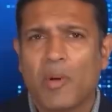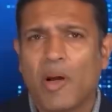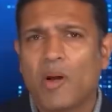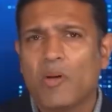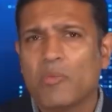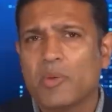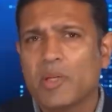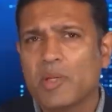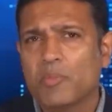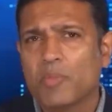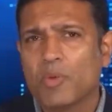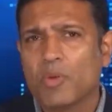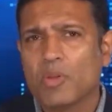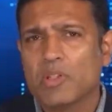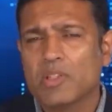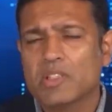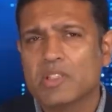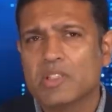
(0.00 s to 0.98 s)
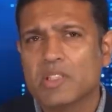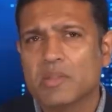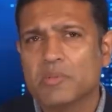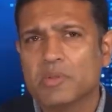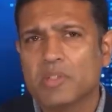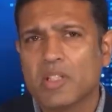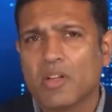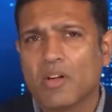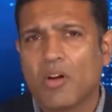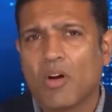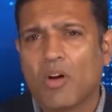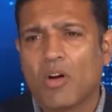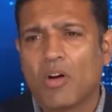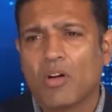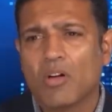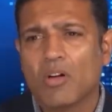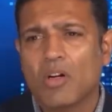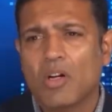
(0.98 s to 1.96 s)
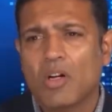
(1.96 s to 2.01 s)
about people, it seems, that
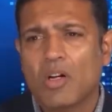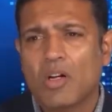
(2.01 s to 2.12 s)
are